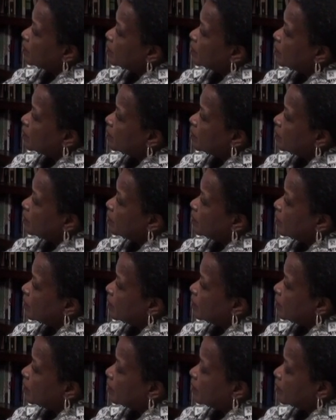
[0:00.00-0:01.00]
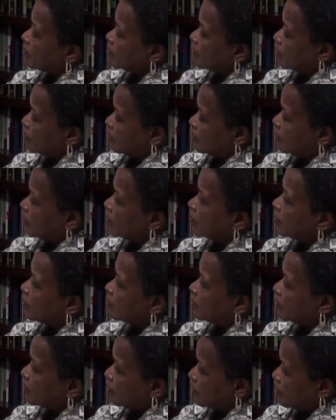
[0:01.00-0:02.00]

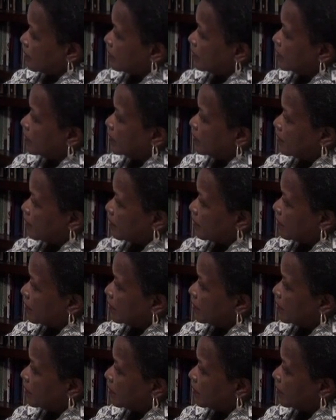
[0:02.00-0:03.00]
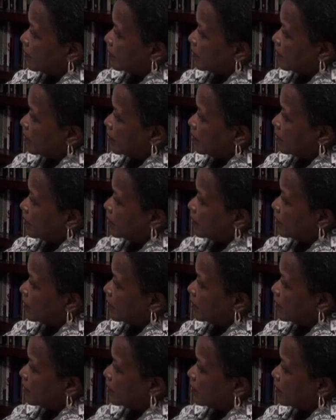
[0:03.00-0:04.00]

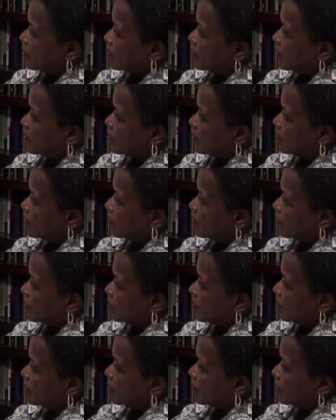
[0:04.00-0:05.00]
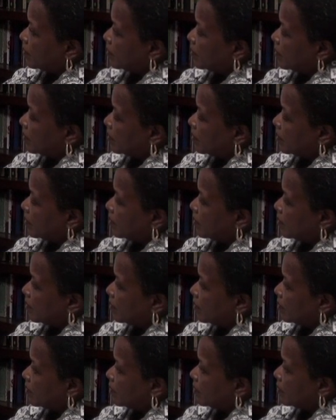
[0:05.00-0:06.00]

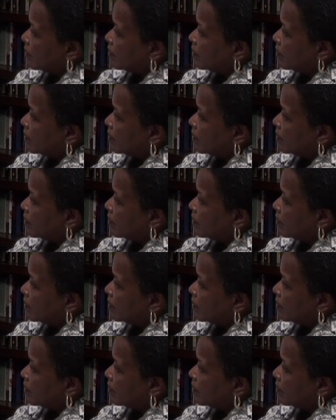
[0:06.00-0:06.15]
(silent)